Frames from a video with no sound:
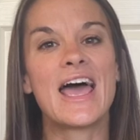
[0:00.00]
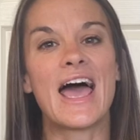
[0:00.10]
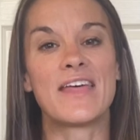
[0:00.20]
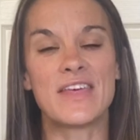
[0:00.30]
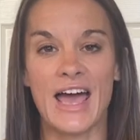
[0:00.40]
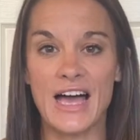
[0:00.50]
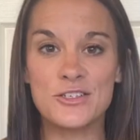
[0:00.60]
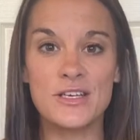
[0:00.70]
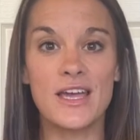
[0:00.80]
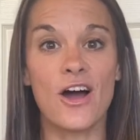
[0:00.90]
And they
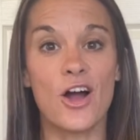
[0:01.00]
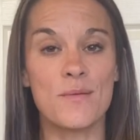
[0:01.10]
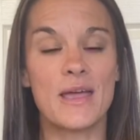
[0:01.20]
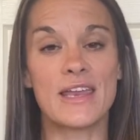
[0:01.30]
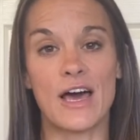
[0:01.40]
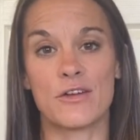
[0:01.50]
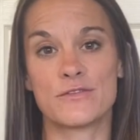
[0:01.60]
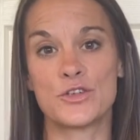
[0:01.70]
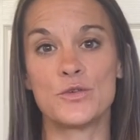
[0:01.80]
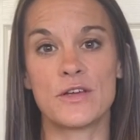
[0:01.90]
actually are made out of
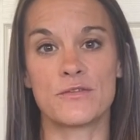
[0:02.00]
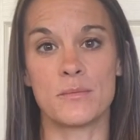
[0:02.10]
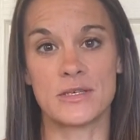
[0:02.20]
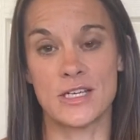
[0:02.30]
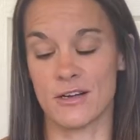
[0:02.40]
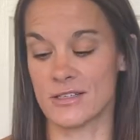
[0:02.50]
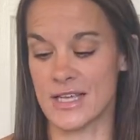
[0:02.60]
two different materials,